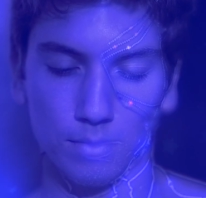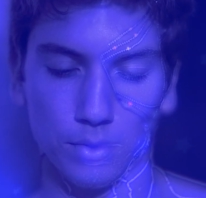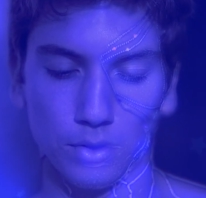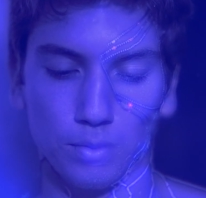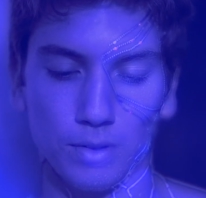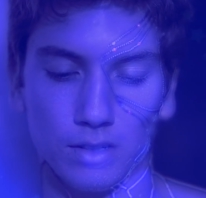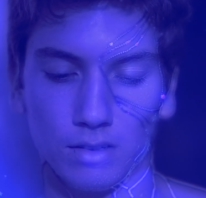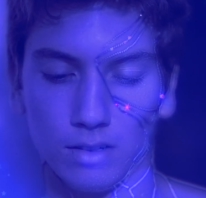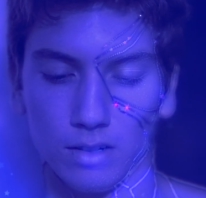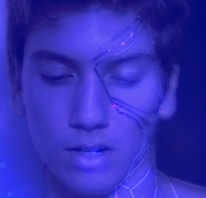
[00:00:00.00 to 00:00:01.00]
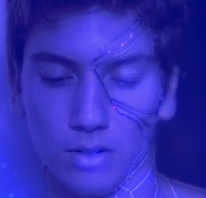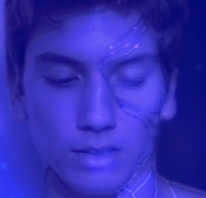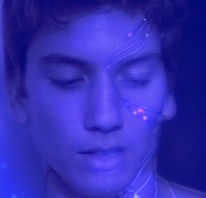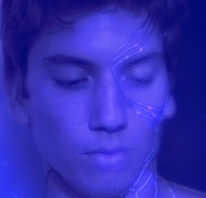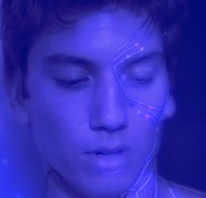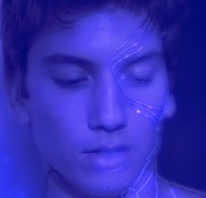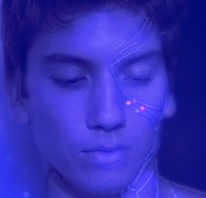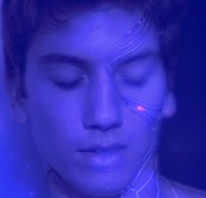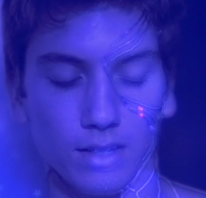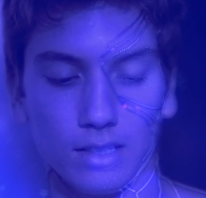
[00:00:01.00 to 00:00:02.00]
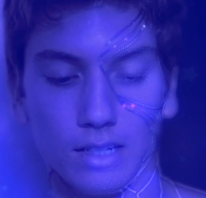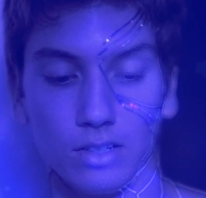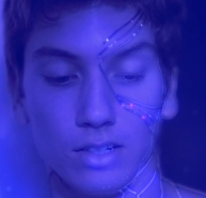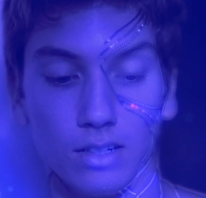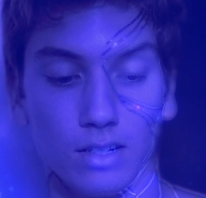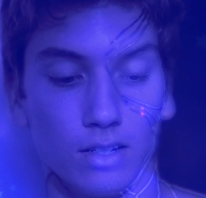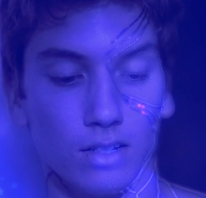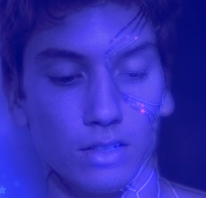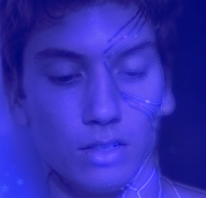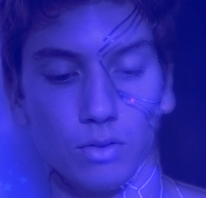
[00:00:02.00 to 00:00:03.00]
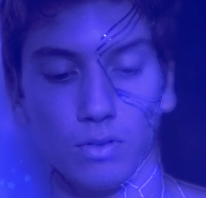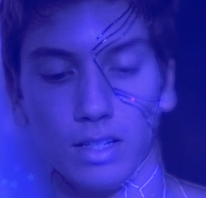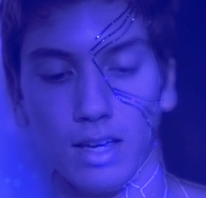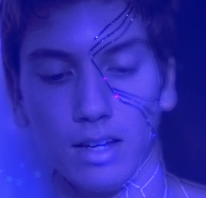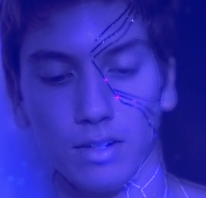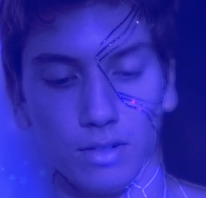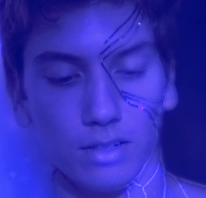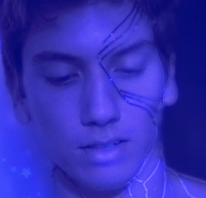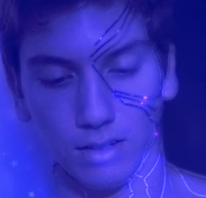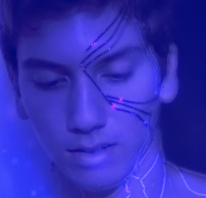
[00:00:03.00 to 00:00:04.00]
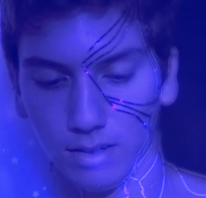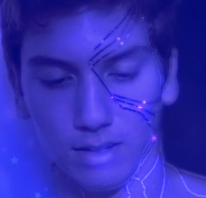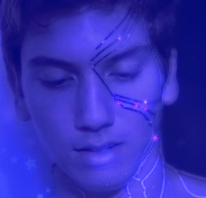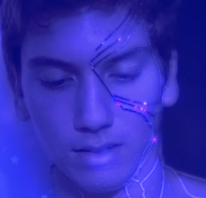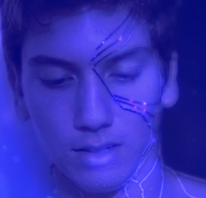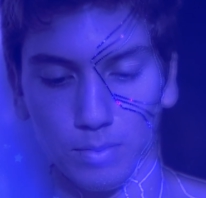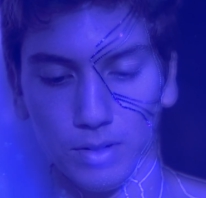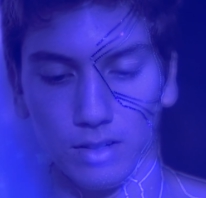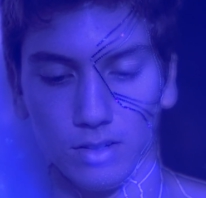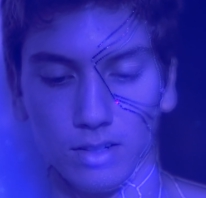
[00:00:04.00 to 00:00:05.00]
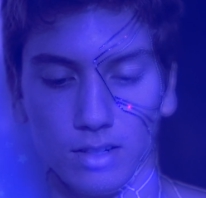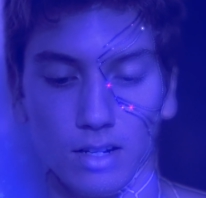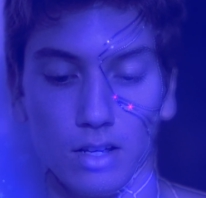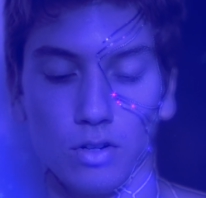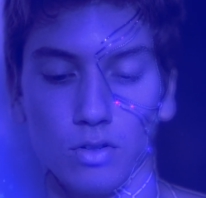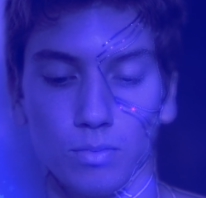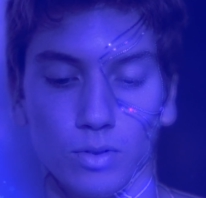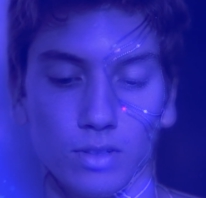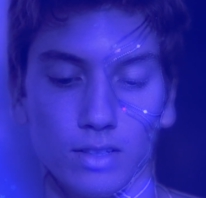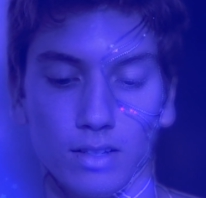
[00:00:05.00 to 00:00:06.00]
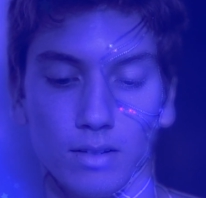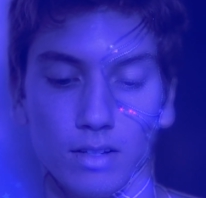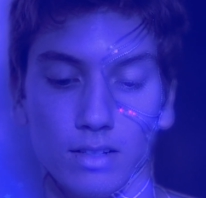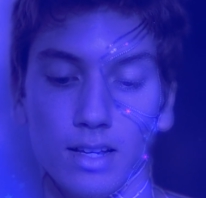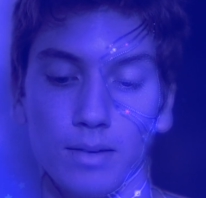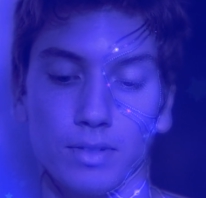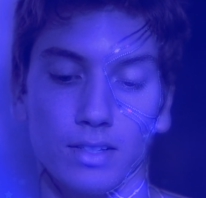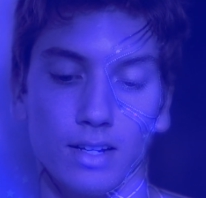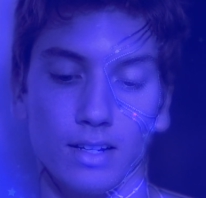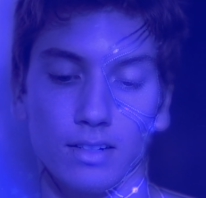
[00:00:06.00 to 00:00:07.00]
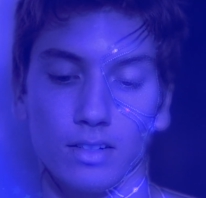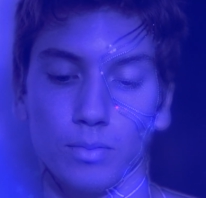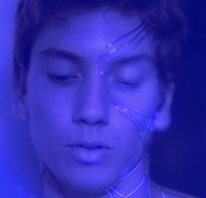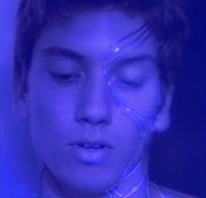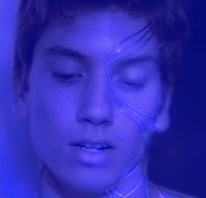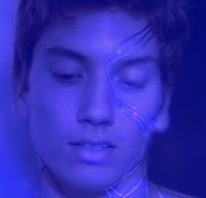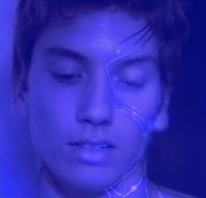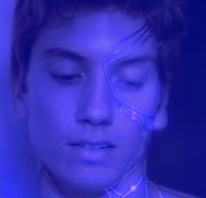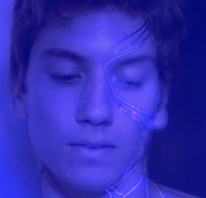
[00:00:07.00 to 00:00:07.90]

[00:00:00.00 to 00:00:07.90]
Both species are currently threatened with extinction due to a cankerous disposition and innumerable attempts at double-crossing,